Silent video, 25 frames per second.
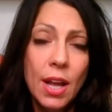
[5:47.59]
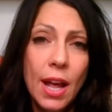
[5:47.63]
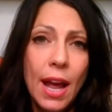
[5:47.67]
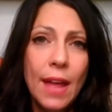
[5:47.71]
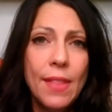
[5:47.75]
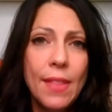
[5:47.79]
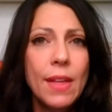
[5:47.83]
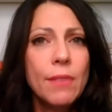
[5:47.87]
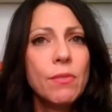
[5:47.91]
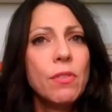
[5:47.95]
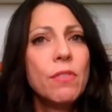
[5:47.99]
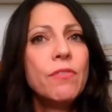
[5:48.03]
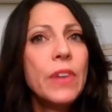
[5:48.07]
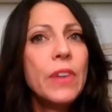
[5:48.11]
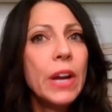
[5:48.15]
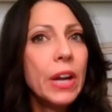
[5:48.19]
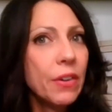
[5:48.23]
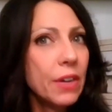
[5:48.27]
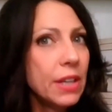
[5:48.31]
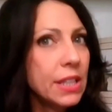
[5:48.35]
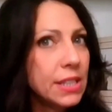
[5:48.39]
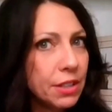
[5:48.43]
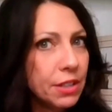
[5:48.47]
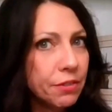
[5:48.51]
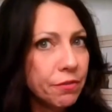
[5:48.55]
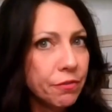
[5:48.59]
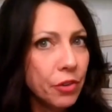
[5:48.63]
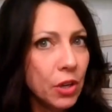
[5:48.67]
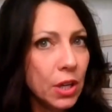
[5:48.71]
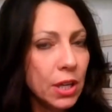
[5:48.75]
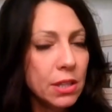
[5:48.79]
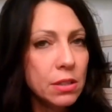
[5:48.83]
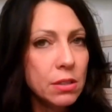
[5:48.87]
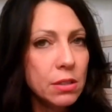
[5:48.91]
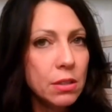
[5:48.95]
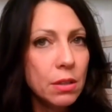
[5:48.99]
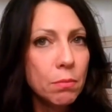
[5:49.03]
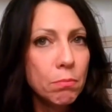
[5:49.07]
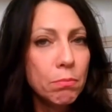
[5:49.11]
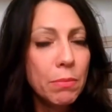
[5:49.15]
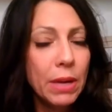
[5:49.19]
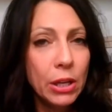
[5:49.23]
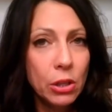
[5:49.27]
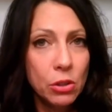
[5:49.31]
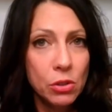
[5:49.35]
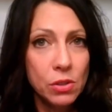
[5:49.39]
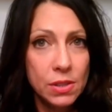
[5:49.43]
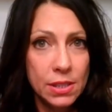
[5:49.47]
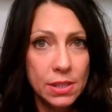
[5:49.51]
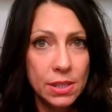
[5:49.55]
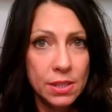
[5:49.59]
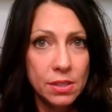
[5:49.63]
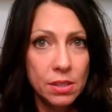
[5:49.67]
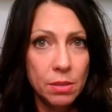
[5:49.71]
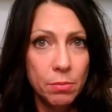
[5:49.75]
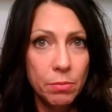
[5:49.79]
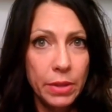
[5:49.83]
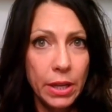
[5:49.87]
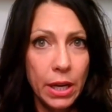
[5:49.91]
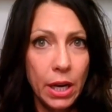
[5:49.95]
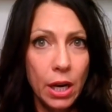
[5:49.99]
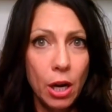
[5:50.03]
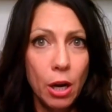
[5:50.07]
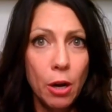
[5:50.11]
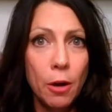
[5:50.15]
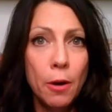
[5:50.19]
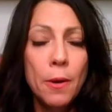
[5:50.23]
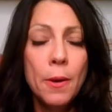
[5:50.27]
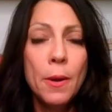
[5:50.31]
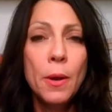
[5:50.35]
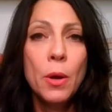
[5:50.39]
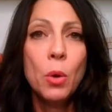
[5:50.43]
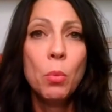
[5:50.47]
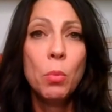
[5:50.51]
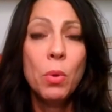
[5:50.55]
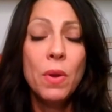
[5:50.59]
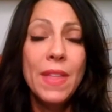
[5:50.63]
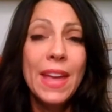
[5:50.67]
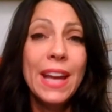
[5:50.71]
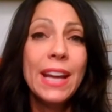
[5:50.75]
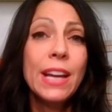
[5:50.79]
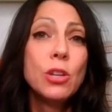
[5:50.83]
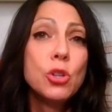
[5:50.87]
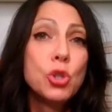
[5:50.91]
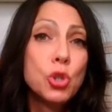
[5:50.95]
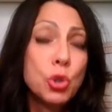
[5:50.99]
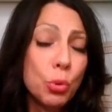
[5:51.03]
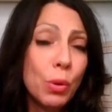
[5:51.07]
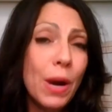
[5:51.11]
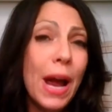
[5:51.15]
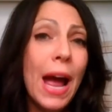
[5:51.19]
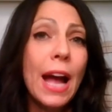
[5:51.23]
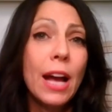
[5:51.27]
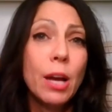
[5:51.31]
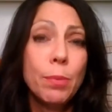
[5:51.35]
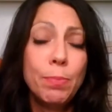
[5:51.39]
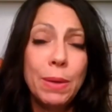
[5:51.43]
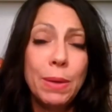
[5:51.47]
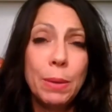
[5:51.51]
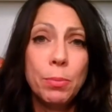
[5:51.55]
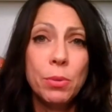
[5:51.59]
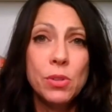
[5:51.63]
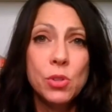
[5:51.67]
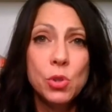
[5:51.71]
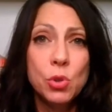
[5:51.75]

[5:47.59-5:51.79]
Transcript: and they have a very different medical system there where they can track people,